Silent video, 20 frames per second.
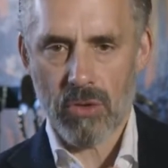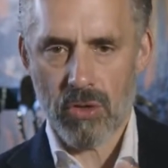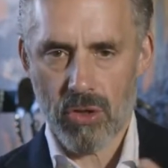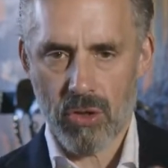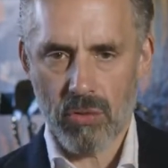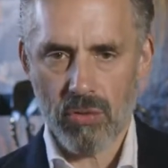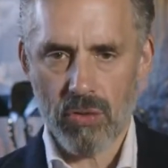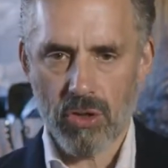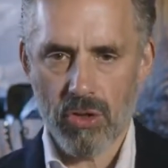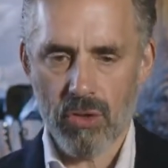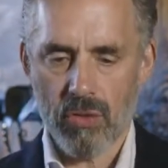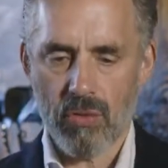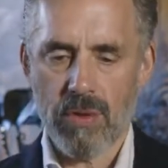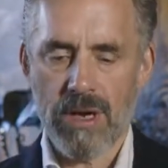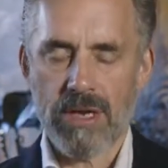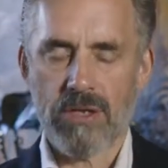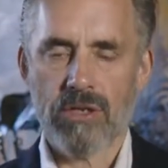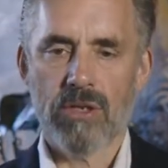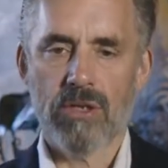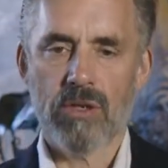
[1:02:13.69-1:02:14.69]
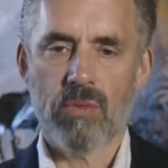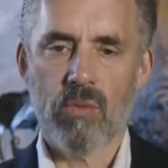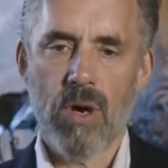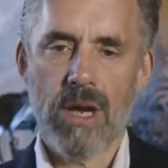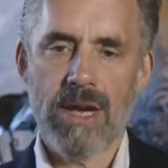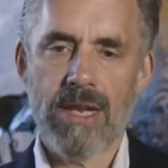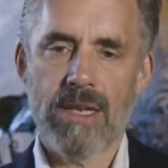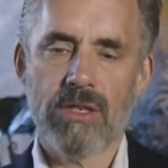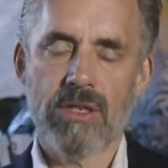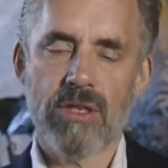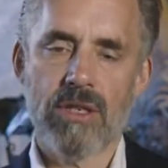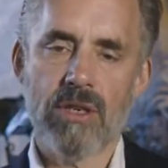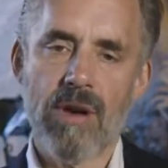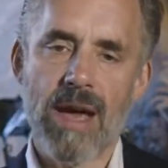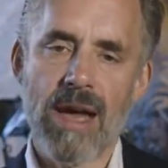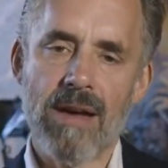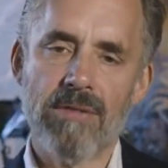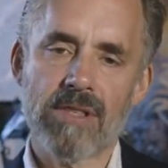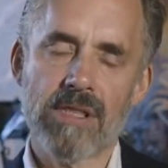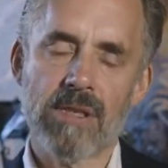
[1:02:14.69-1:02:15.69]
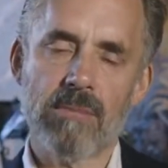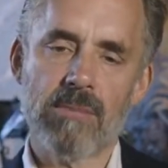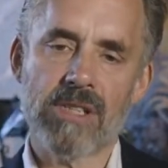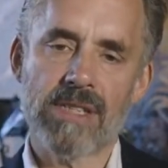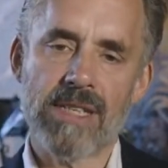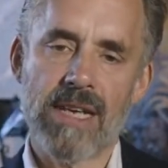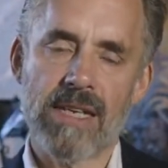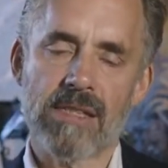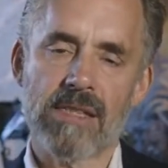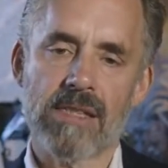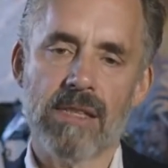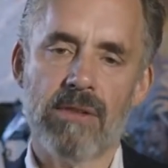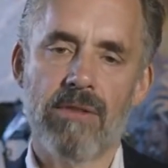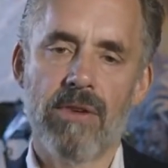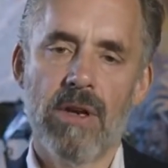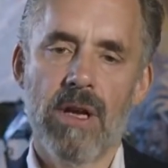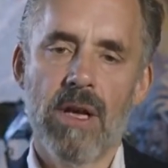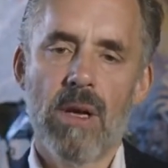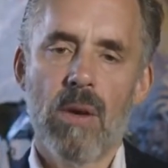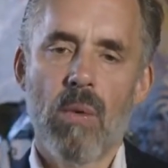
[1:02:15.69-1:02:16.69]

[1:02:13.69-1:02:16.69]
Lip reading: two questions. One is, do you have some sense of